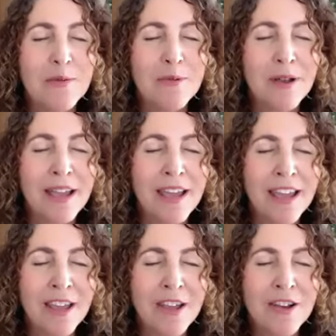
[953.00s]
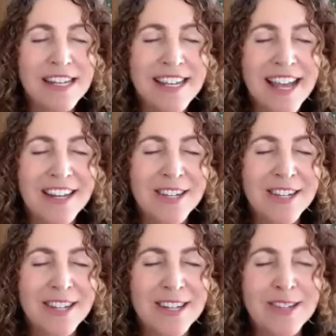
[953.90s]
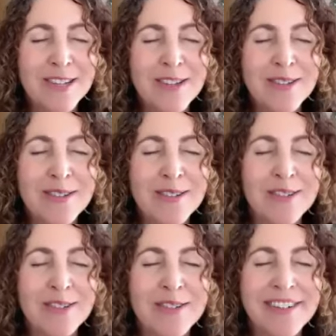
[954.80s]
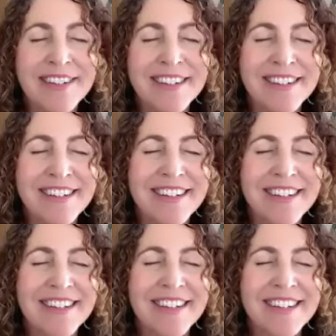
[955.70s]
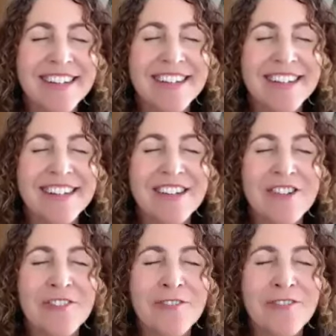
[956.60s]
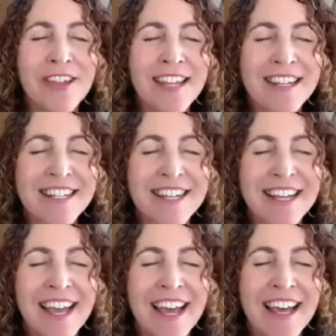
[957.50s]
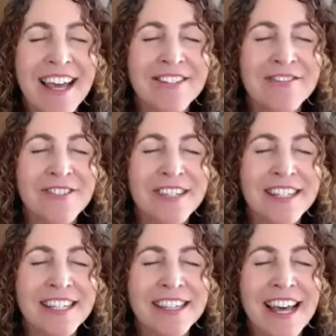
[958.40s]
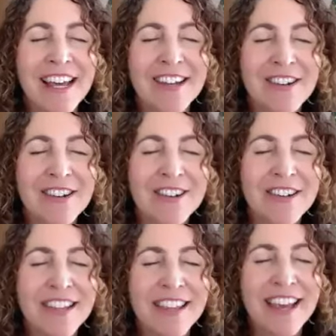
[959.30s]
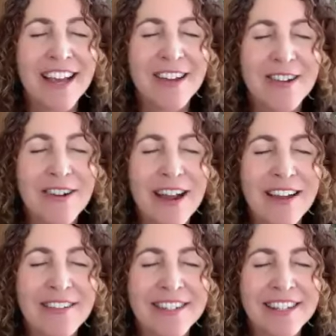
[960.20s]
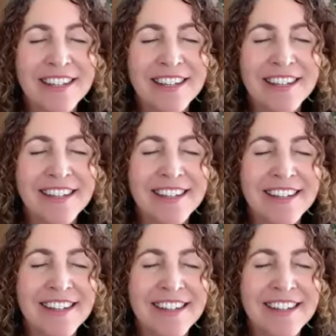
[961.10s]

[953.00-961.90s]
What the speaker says: Bringing your attention to your feet again, feeling that earth, that grounding.